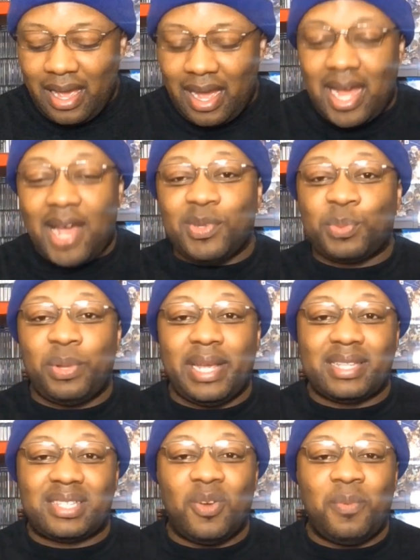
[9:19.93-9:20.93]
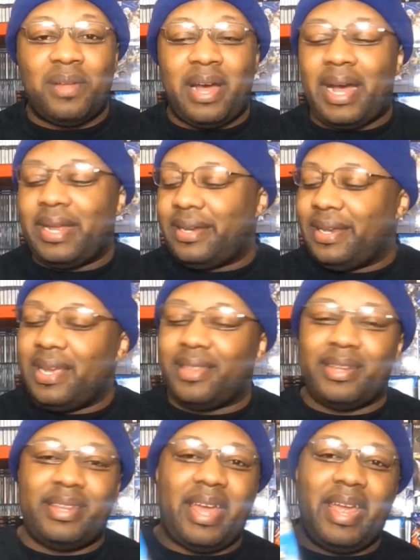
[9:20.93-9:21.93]
Uh, I was playing So Blonde the
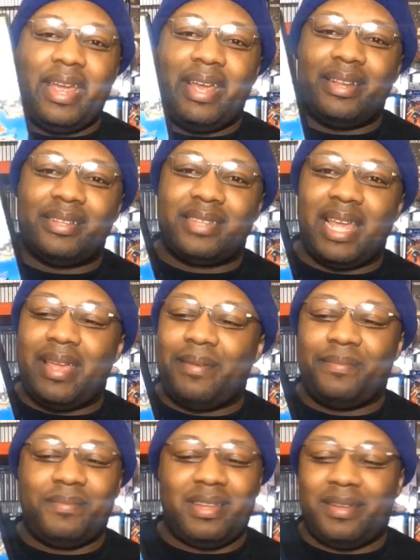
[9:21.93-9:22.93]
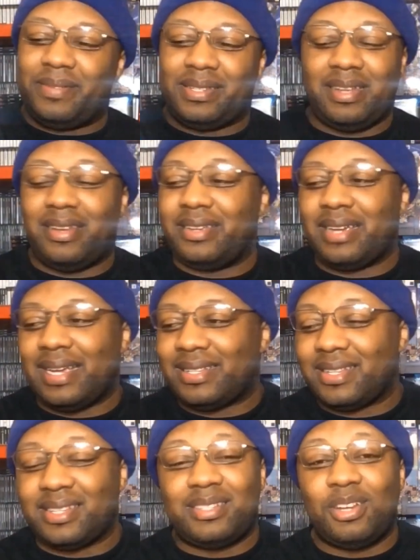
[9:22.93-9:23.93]
other day, and this game, I'm telling you guys,
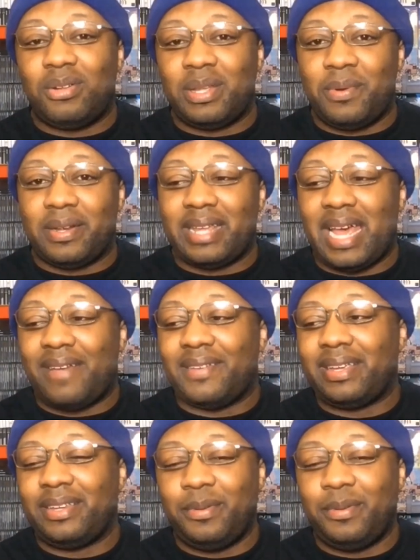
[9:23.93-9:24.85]
this is totally worth having.